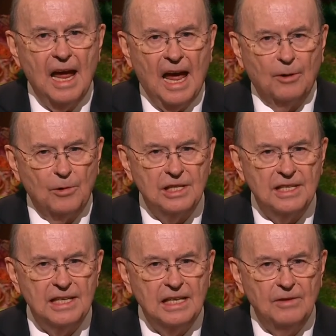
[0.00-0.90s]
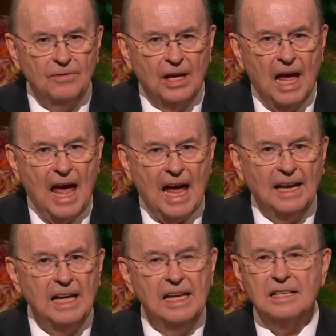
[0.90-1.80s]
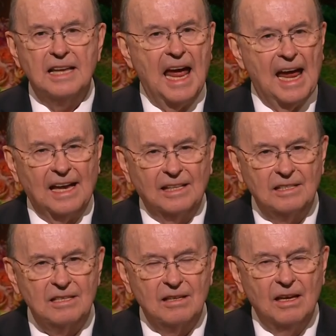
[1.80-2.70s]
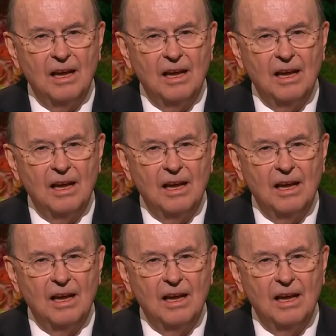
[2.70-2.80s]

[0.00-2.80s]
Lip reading: and receive at his hands